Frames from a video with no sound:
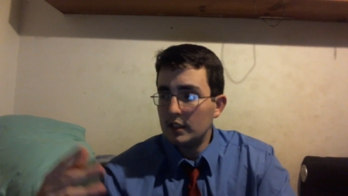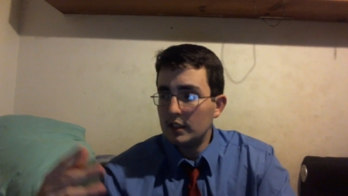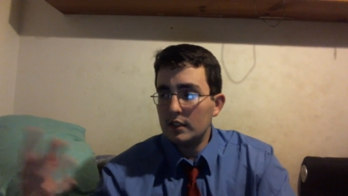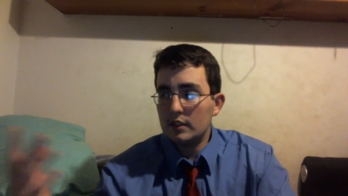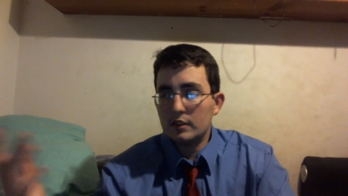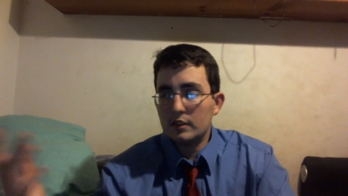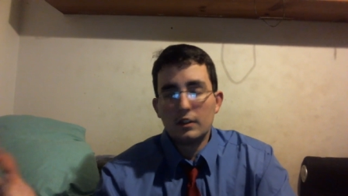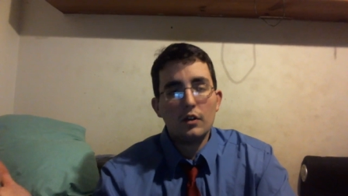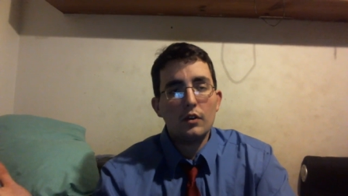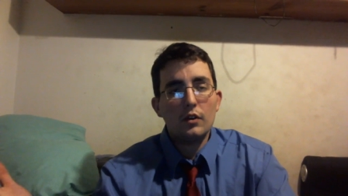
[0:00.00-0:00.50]

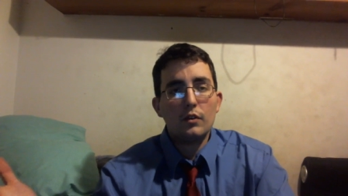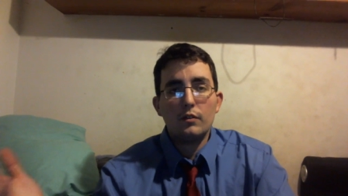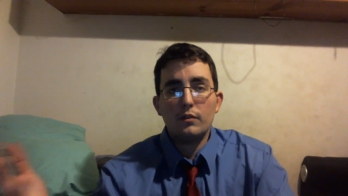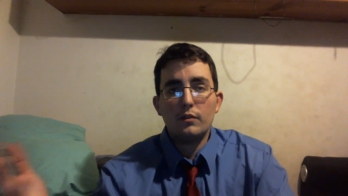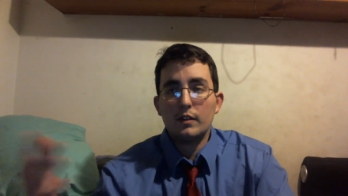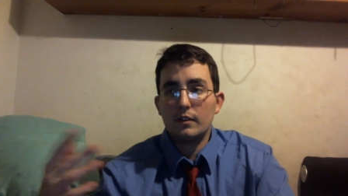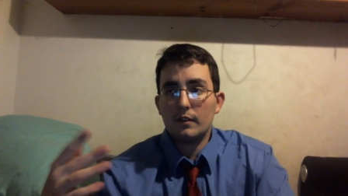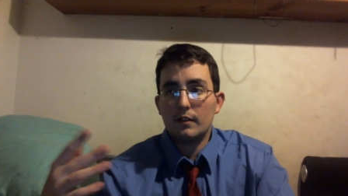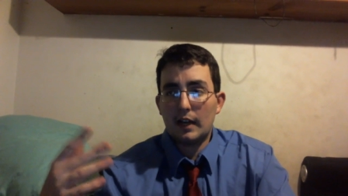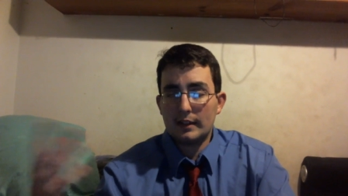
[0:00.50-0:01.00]
So
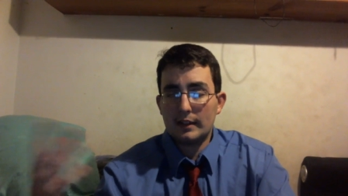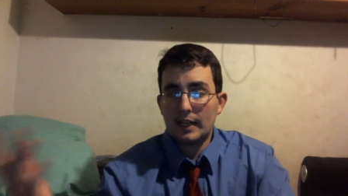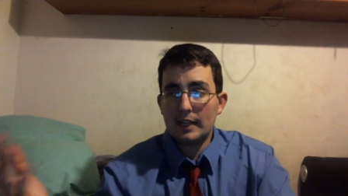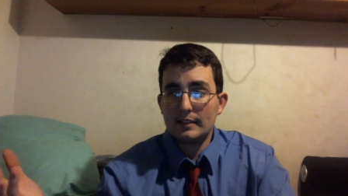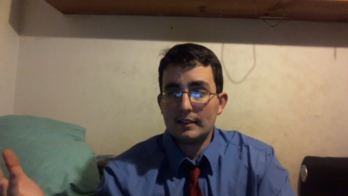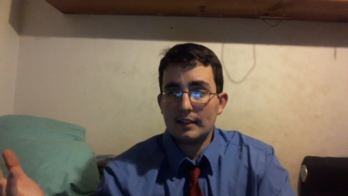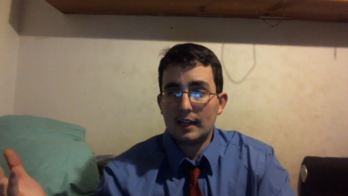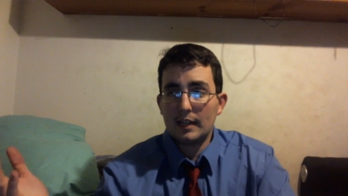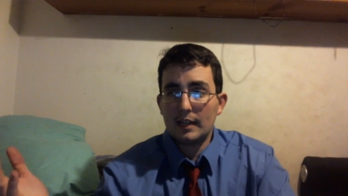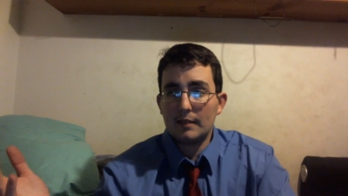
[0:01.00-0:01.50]
at that
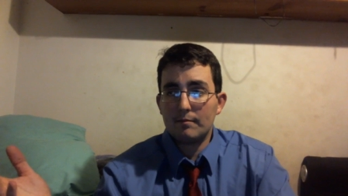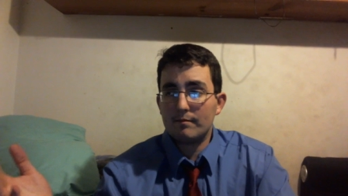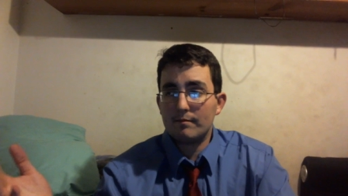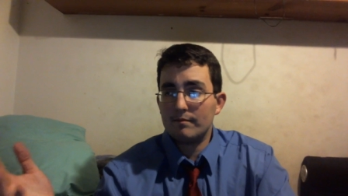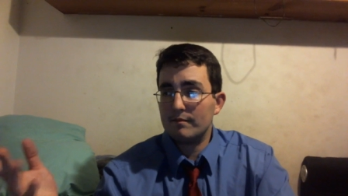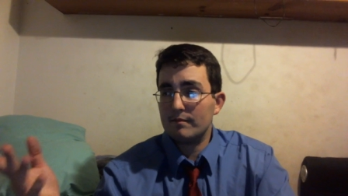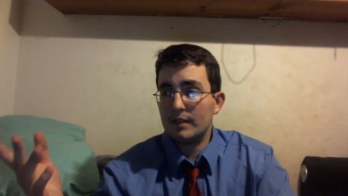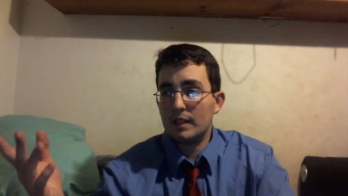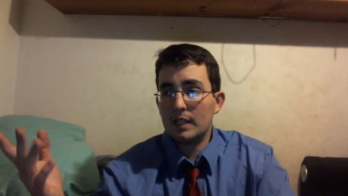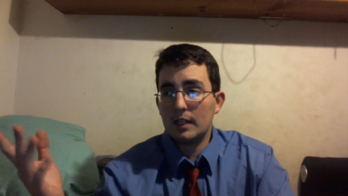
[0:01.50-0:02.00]
time,
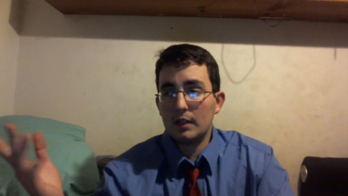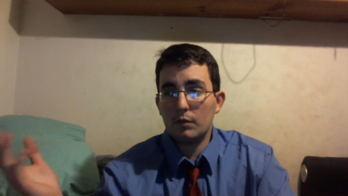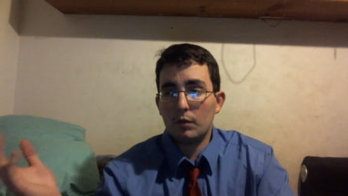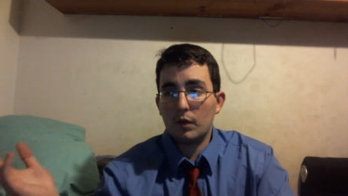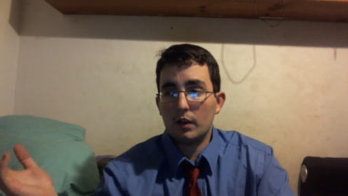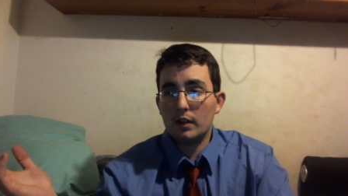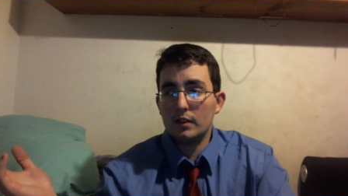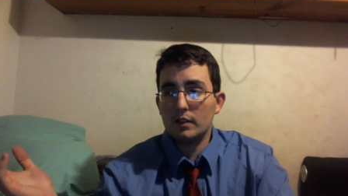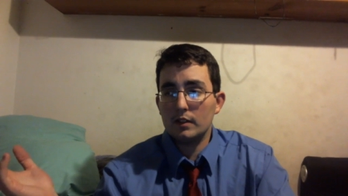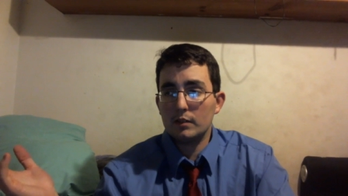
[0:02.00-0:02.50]
he
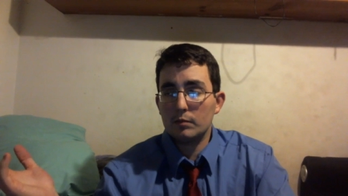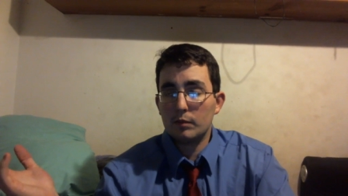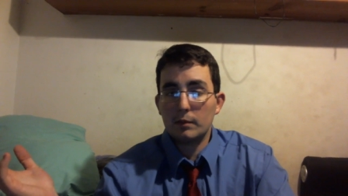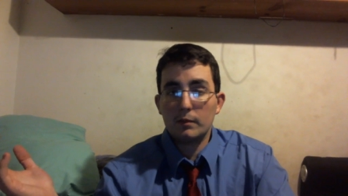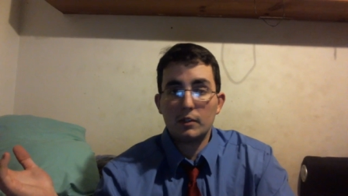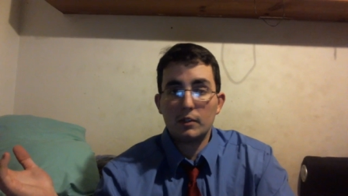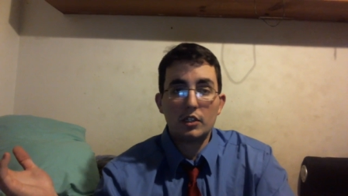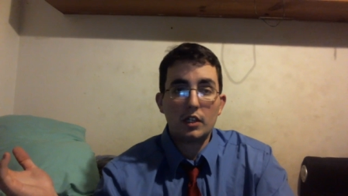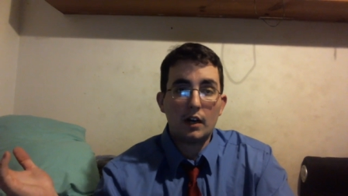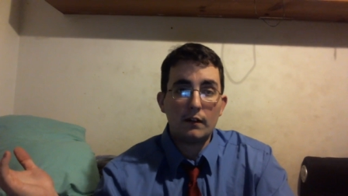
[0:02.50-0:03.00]
was pretty
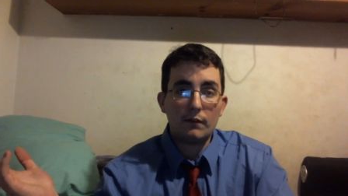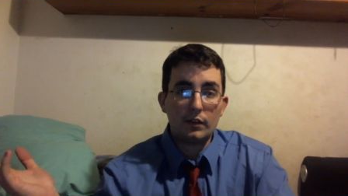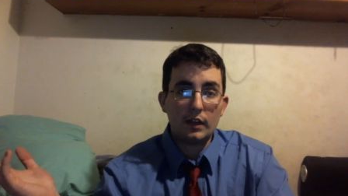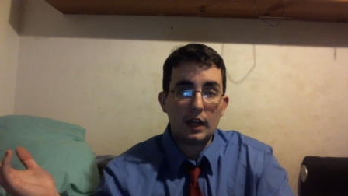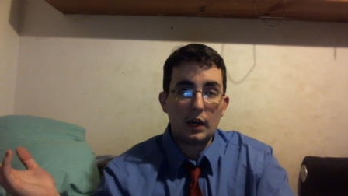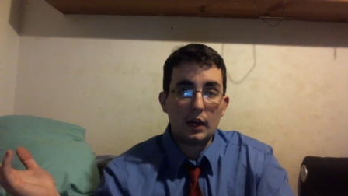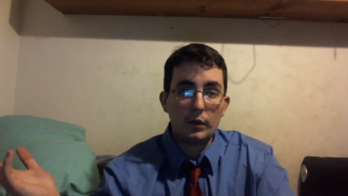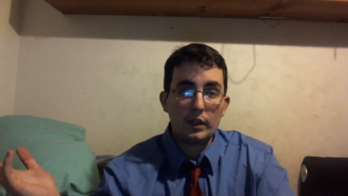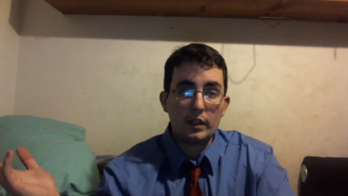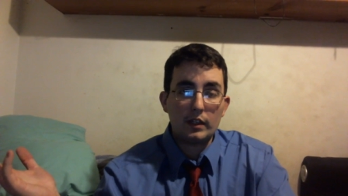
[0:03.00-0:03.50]
much gone for
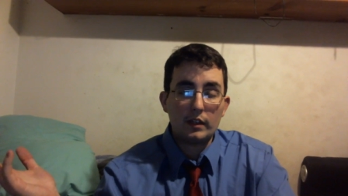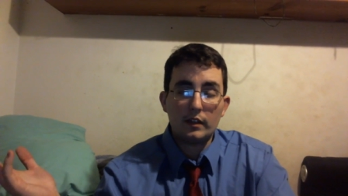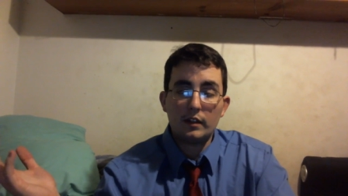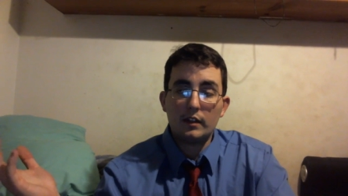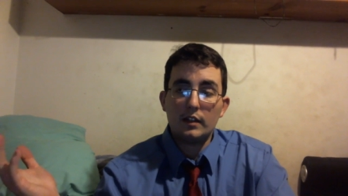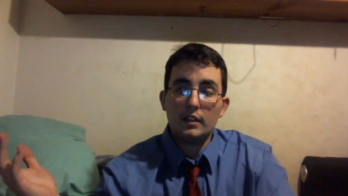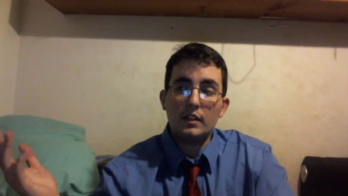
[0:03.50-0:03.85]
that week.